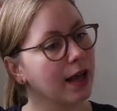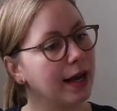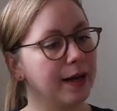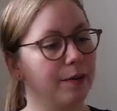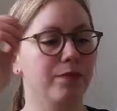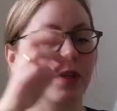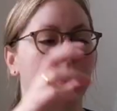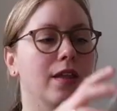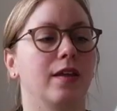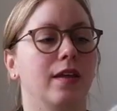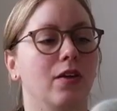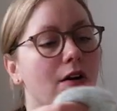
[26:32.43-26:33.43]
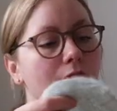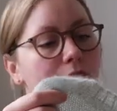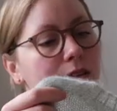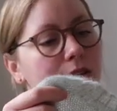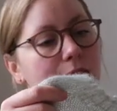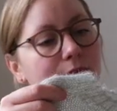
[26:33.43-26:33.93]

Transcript: The yarn that